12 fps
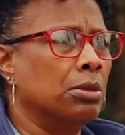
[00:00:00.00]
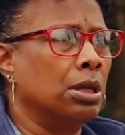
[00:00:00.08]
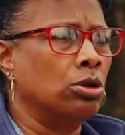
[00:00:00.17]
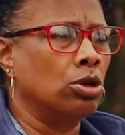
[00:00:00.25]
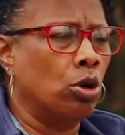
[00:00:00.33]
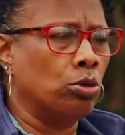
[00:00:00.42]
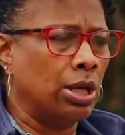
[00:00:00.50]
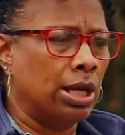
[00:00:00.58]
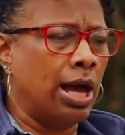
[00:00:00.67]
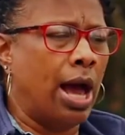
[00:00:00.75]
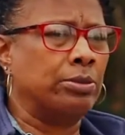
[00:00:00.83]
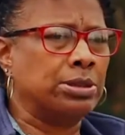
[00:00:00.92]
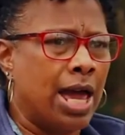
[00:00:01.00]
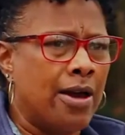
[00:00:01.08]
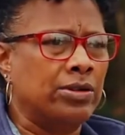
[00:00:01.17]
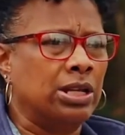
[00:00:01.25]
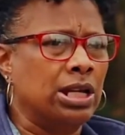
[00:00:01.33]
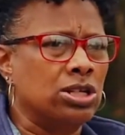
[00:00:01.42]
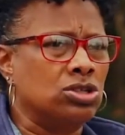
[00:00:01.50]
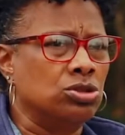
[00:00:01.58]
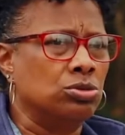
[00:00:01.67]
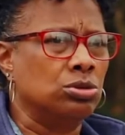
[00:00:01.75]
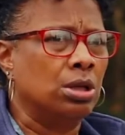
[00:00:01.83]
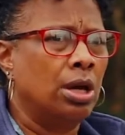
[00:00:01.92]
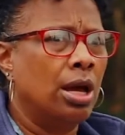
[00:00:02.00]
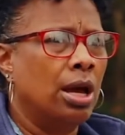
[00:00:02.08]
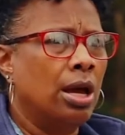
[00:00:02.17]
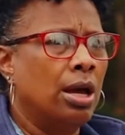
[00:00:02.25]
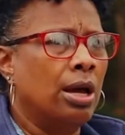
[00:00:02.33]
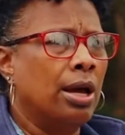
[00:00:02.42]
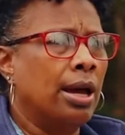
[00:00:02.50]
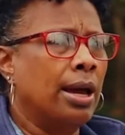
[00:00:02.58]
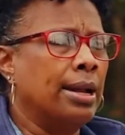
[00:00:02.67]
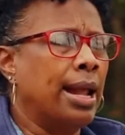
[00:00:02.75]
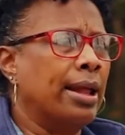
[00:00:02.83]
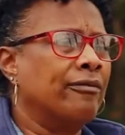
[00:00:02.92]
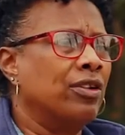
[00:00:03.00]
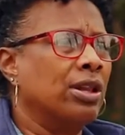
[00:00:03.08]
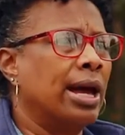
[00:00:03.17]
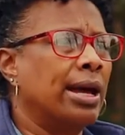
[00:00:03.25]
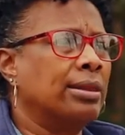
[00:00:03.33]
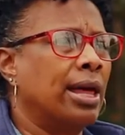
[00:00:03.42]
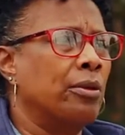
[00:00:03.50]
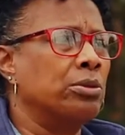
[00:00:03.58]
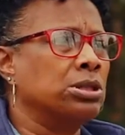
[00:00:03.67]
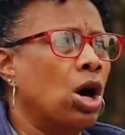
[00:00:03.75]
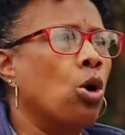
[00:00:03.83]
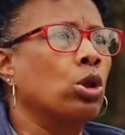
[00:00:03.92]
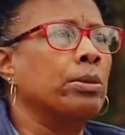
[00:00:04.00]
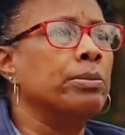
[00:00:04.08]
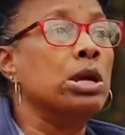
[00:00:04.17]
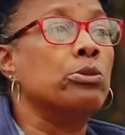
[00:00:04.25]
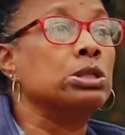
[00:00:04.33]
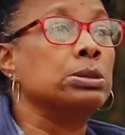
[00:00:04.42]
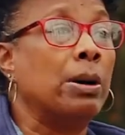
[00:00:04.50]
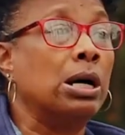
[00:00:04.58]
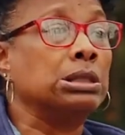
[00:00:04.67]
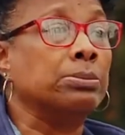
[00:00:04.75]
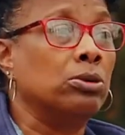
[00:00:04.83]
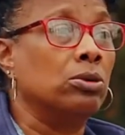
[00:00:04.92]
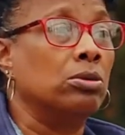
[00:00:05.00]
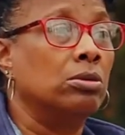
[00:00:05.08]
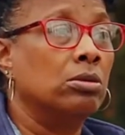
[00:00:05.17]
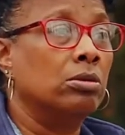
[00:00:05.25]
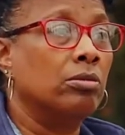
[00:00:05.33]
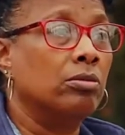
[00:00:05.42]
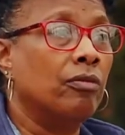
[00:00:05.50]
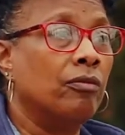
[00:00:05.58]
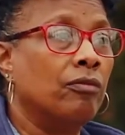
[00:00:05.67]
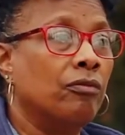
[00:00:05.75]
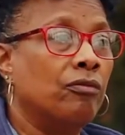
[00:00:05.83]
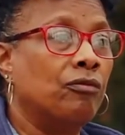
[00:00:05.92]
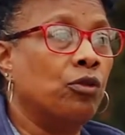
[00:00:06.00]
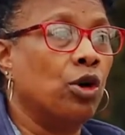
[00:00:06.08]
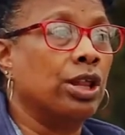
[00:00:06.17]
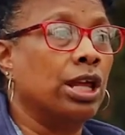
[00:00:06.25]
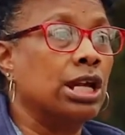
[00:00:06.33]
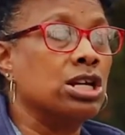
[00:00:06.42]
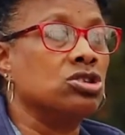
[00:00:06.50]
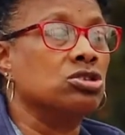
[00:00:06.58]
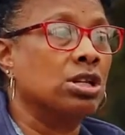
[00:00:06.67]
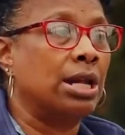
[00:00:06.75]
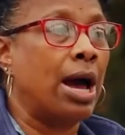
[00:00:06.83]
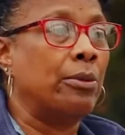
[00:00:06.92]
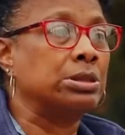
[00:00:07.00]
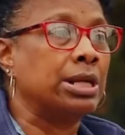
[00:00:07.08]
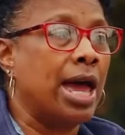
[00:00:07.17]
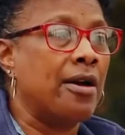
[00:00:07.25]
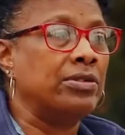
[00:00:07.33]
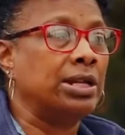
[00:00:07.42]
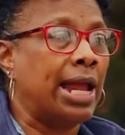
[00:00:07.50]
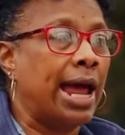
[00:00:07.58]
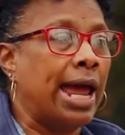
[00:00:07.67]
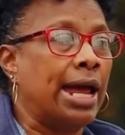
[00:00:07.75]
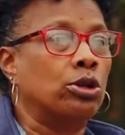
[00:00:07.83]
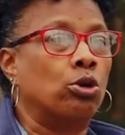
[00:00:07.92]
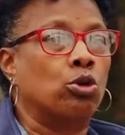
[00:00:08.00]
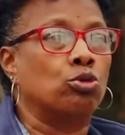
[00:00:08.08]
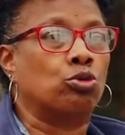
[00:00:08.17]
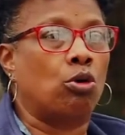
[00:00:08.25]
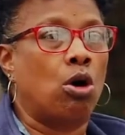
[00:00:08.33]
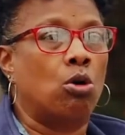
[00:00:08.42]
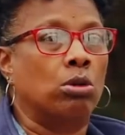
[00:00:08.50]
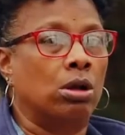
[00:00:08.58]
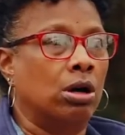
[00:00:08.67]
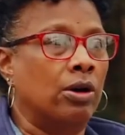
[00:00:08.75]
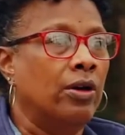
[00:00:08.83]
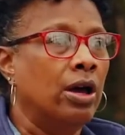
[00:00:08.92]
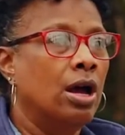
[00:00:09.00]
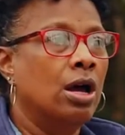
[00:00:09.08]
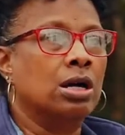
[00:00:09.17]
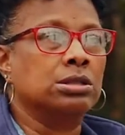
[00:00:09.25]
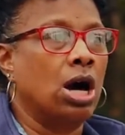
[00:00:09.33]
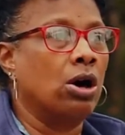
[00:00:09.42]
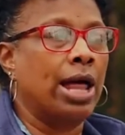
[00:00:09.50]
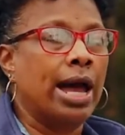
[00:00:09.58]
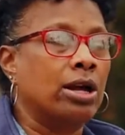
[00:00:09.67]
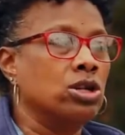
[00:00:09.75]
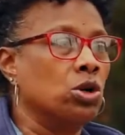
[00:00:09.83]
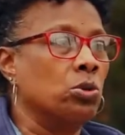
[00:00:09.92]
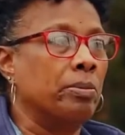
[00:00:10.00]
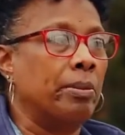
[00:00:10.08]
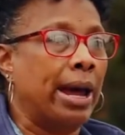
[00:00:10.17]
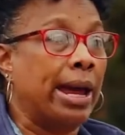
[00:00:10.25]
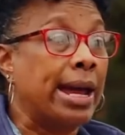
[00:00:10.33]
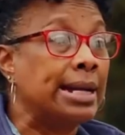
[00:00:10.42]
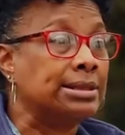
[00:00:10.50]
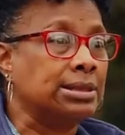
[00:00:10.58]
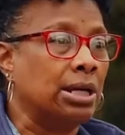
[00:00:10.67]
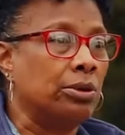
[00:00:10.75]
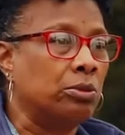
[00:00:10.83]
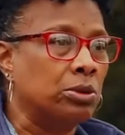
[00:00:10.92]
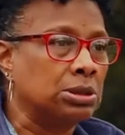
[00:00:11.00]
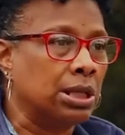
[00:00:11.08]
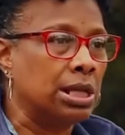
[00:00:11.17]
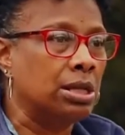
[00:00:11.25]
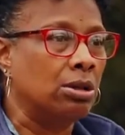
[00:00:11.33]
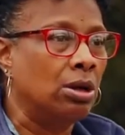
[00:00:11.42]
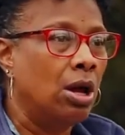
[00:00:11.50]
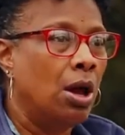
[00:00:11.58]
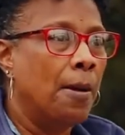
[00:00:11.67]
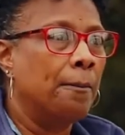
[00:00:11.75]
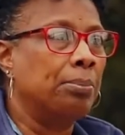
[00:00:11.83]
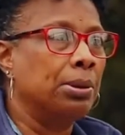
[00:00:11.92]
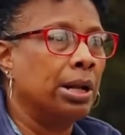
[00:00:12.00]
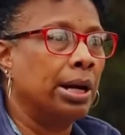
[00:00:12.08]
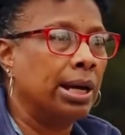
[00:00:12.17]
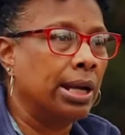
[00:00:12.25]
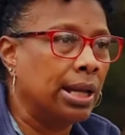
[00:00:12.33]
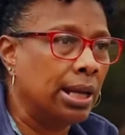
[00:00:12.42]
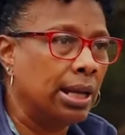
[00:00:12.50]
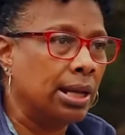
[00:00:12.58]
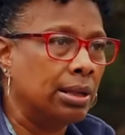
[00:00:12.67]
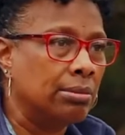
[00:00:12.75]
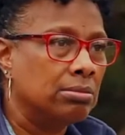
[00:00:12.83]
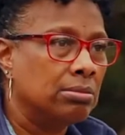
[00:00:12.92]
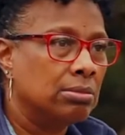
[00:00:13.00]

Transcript: I was having issues, and I felt like they was holding me responsible for the issues that I was having that I had no control of, because all I could do with my headset was either plug it in